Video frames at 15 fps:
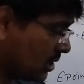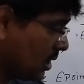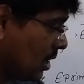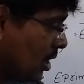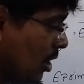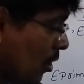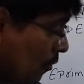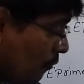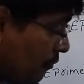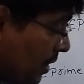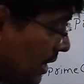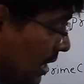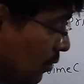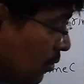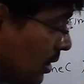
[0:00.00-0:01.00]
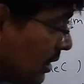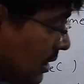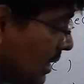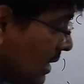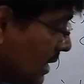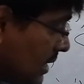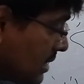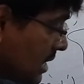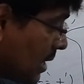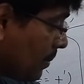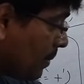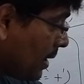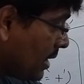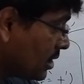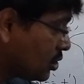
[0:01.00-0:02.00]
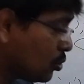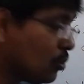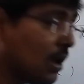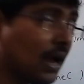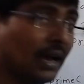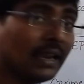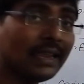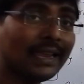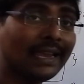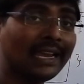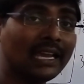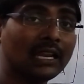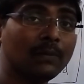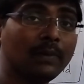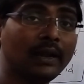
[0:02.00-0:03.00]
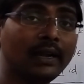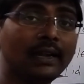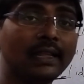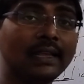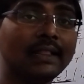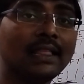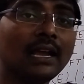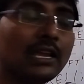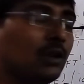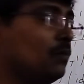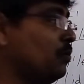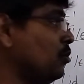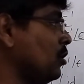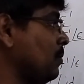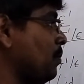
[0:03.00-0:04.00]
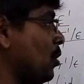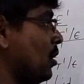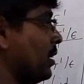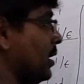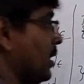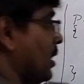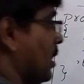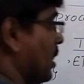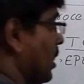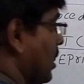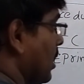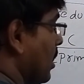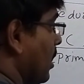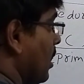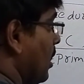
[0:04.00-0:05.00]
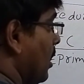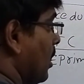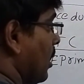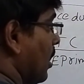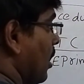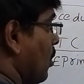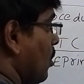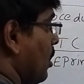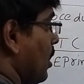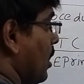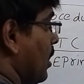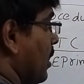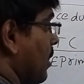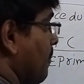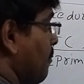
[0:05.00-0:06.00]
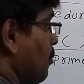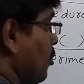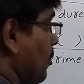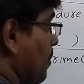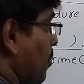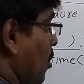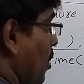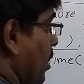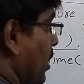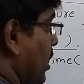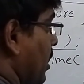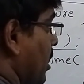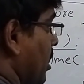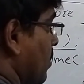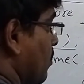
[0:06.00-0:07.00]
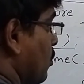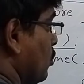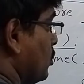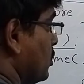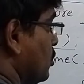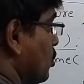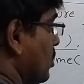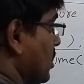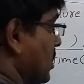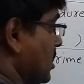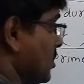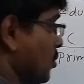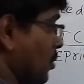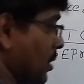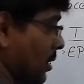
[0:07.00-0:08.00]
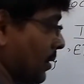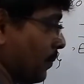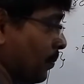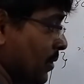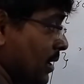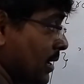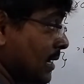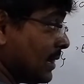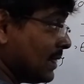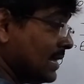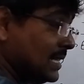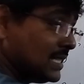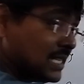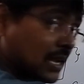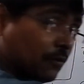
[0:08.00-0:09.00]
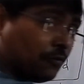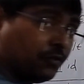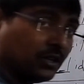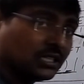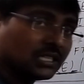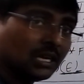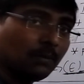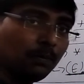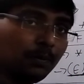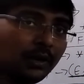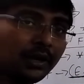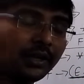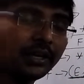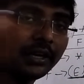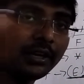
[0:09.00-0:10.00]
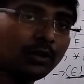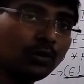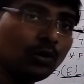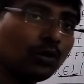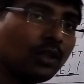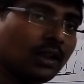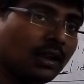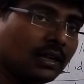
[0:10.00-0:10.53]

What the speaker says: Whenever there is a match, we are incrementing the input pointer. Now, input pointer moves to this one. This F is completed. You know the logic.